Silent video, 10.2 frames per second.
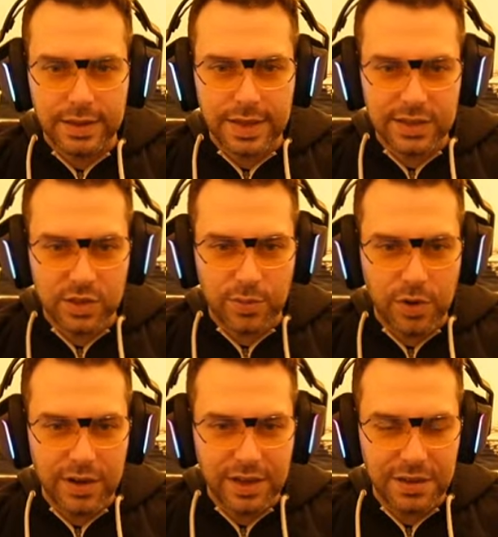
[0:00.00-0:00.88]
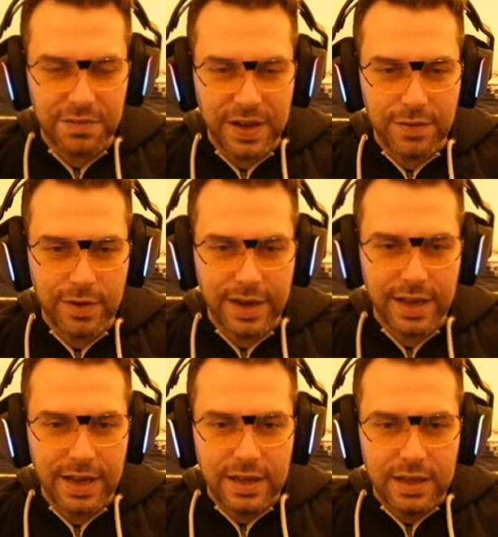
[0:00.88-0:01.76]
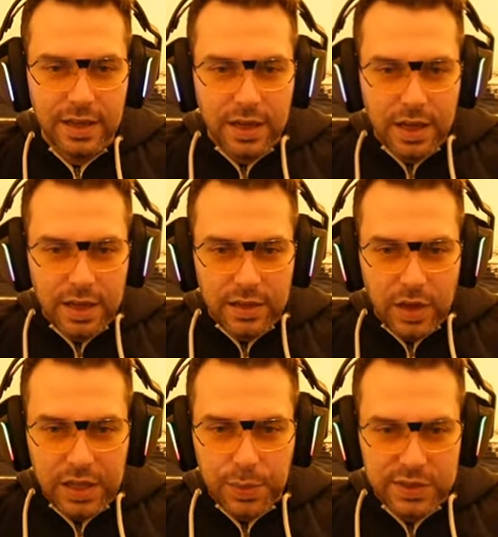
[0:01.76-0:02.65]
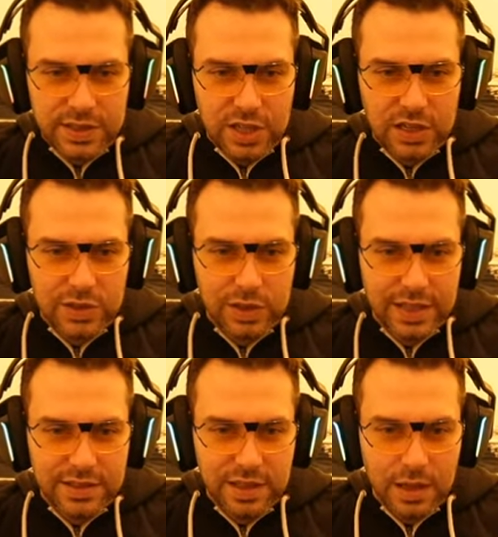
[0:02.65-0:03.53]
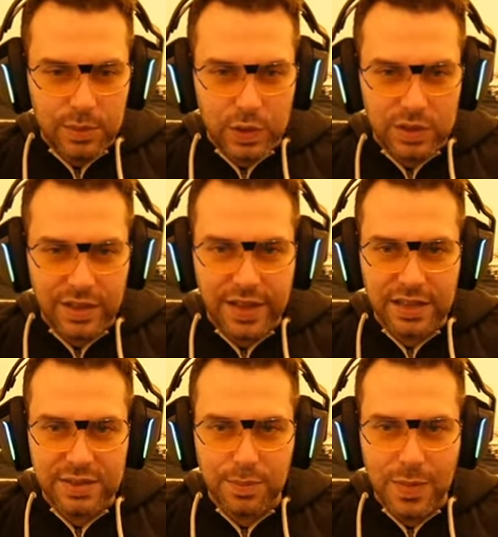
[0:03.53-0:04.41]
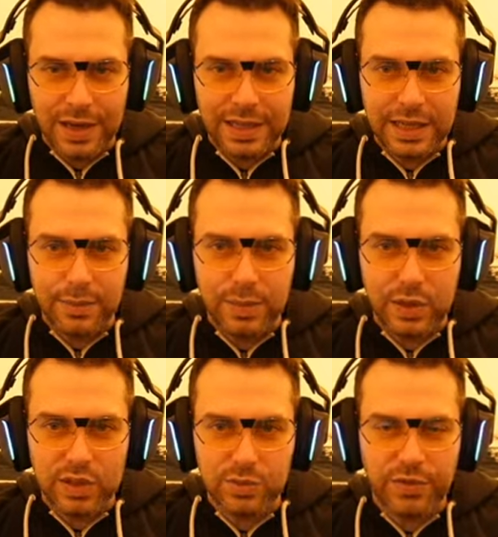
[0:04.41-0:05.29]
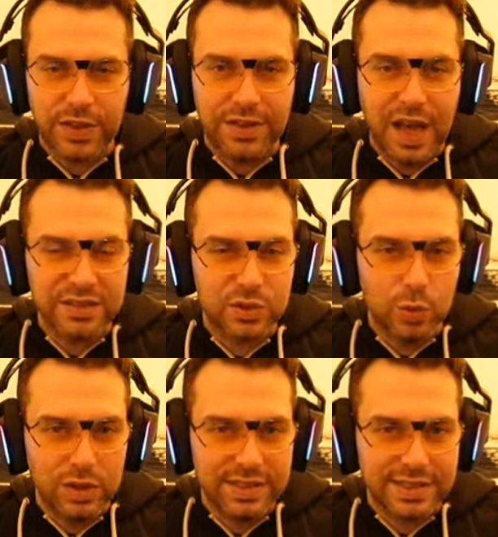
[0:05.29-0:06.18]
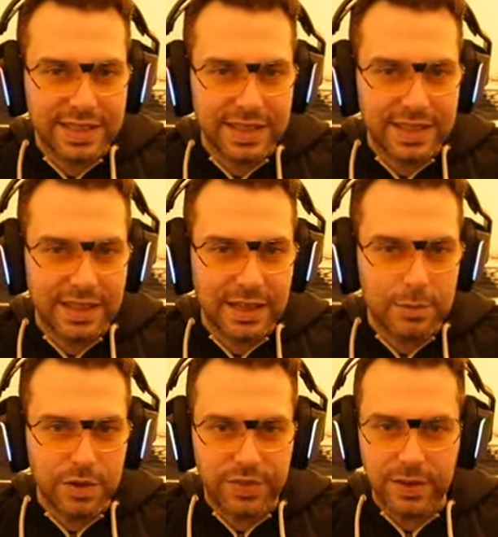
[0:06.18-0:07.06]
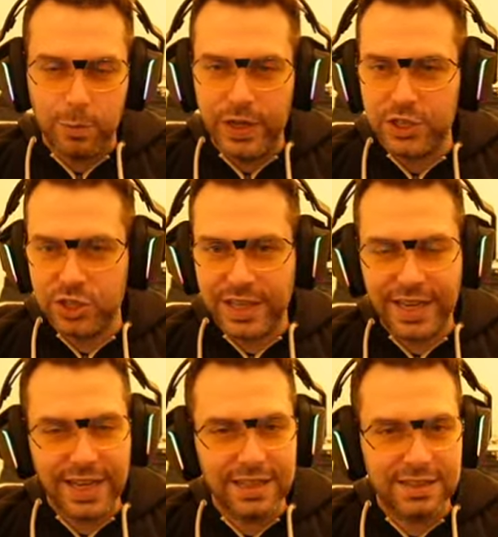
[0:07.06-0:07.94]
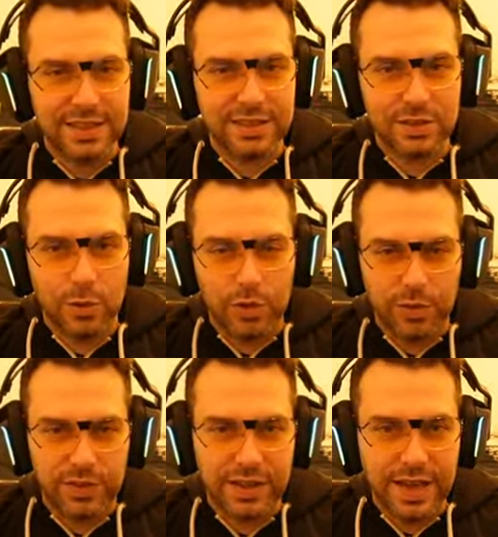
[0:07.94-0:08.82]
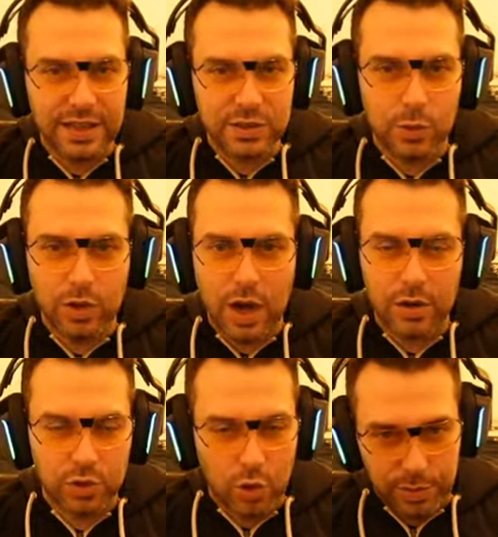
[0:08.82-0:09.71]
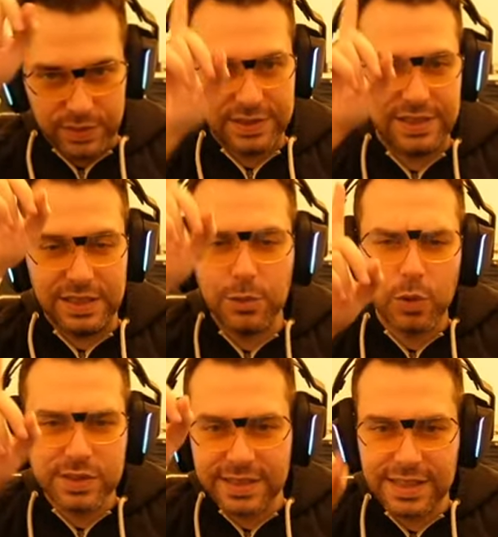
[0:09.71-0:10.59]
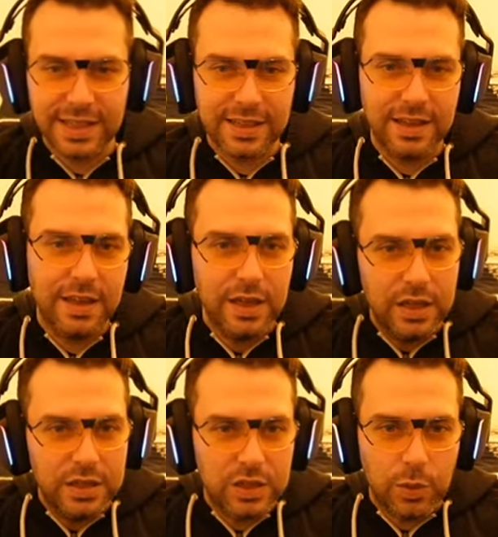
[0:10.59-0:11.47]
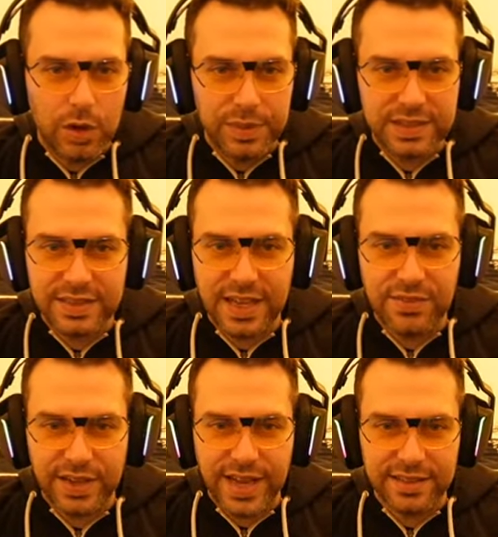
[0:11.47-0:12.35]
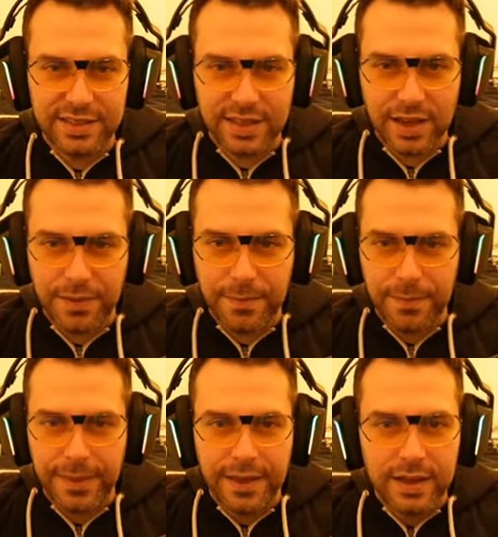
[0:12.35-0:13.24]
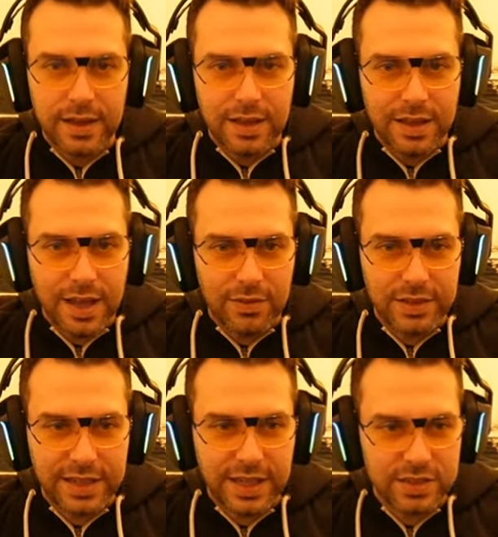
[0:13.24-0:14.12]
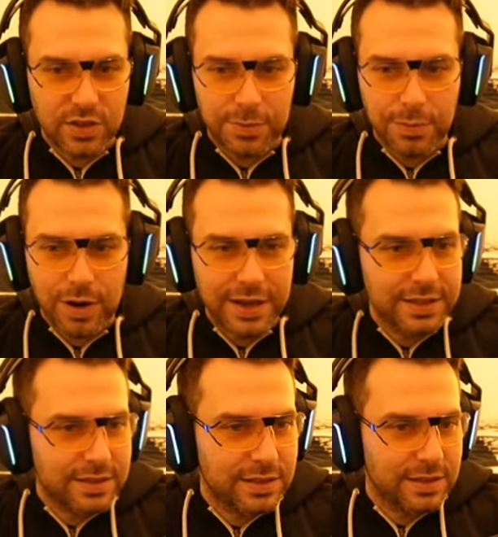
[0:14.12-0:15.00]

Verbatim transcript: Cask of Pride, Unwavering. 90% chance to gain stun immunity. That's money, because with the Nazgûl skill, with the Witch King and his Lord of the Nazgûl are top 0 skill, you want to be safe against stun. Lovely Cask of Pride.